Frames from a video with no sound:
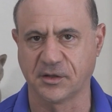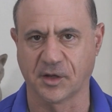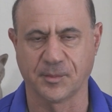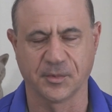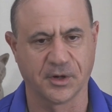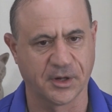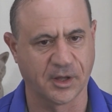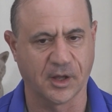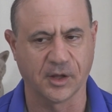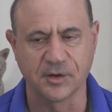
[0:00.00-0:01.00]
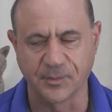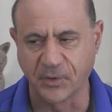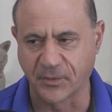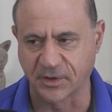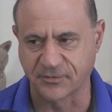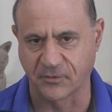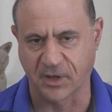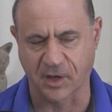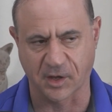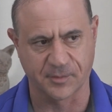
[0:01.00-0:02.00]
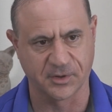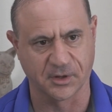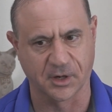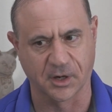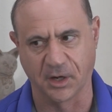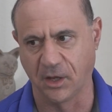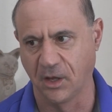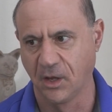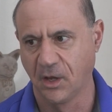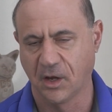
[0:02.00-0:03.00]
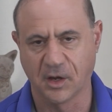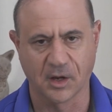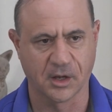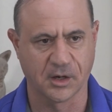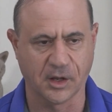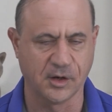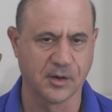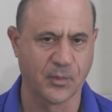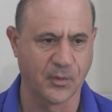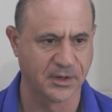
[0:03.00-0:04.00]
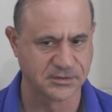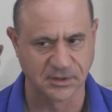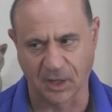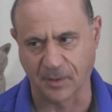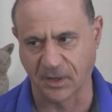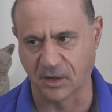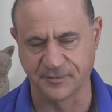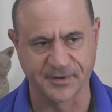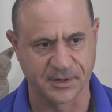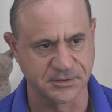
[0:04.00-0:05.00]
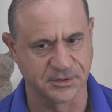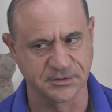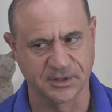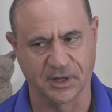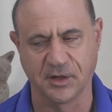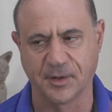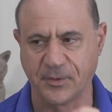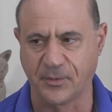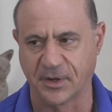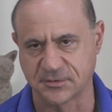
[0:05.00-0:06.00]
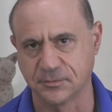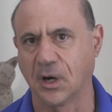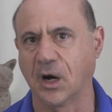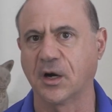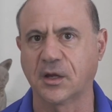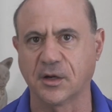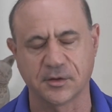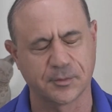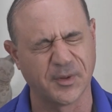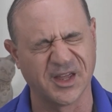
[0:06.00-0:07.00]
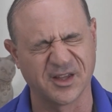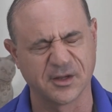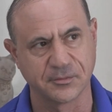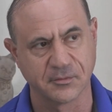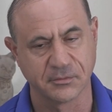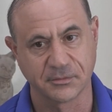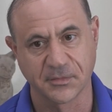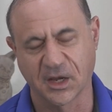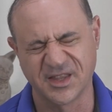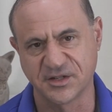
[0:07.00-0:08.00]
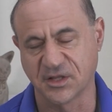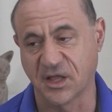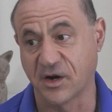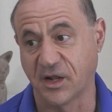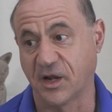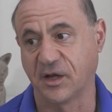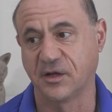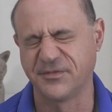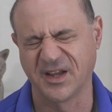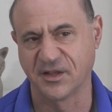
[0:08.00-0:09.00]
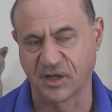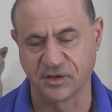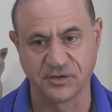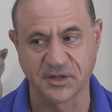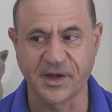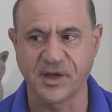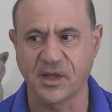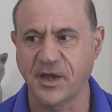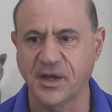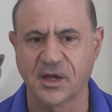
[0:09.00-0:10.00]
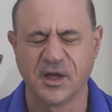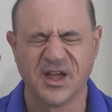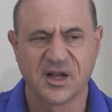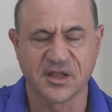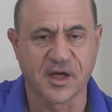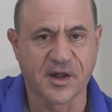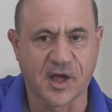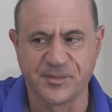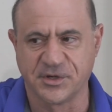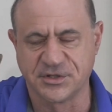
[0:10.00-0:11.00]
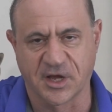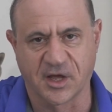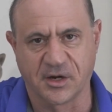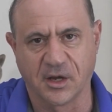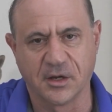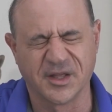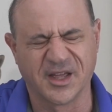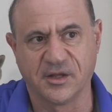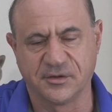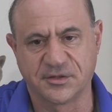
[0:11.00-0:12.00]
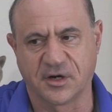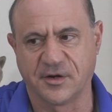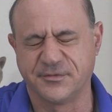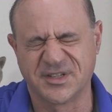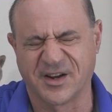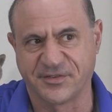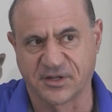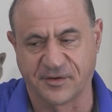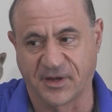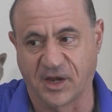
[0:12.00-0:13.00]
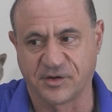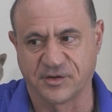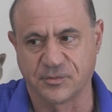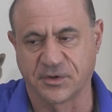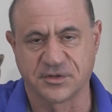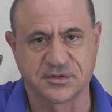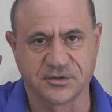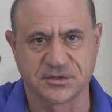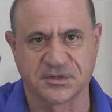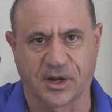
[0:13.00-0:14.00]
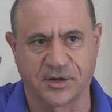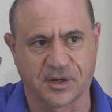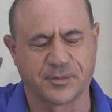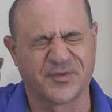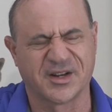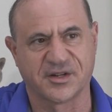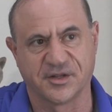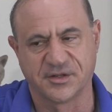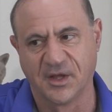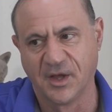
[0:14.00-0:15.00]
time learning AWS vocabulary and AWS naming conventions and AWS marketing speak. And there's a lot on how to configure that too, like a like a cloud admin, John, uh, uh sort of certification is what the solutions architect professional is.